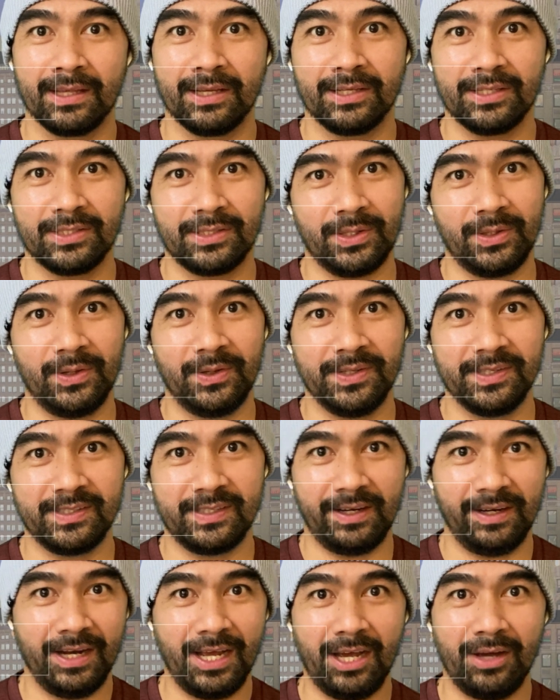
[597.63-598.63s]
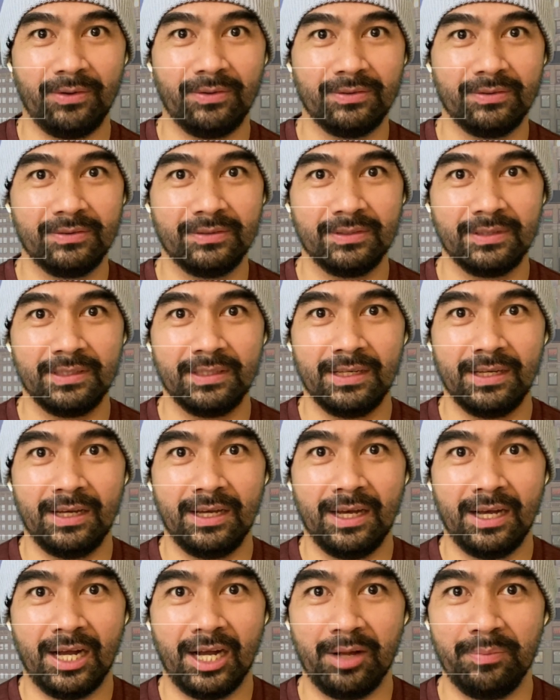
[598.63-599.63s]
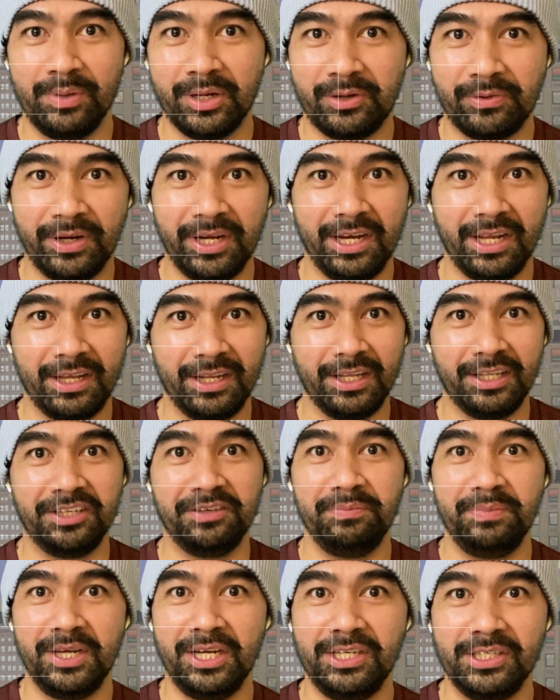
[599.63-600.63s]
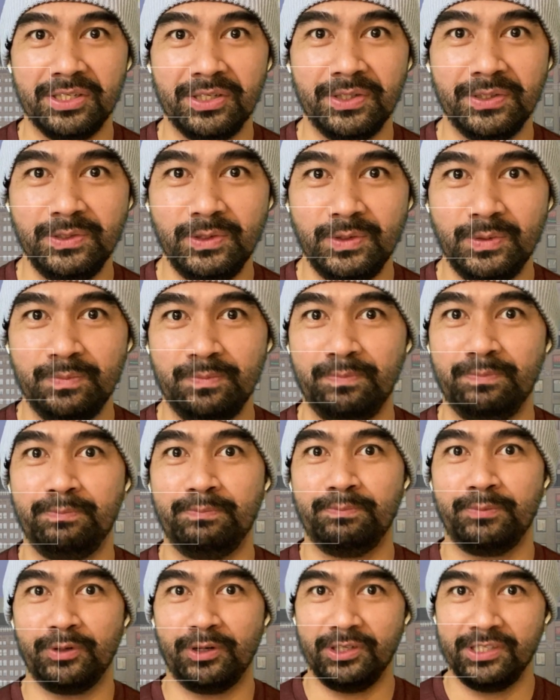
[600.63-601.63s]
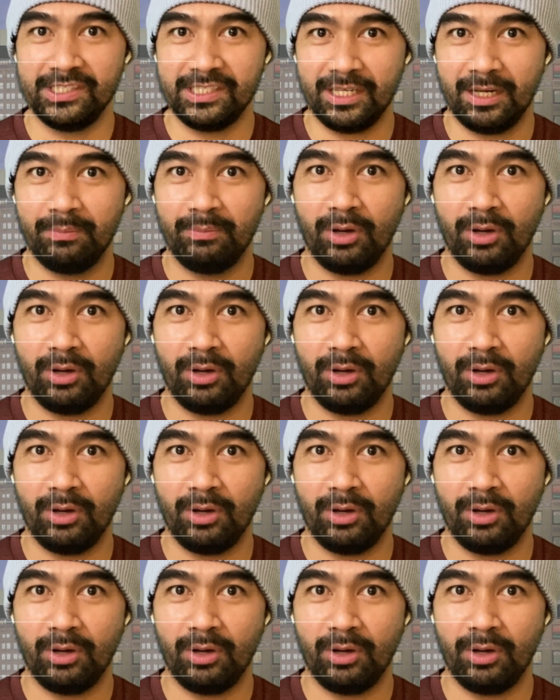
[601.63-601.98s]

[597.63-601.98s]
So, start now. I'll be creating another video for some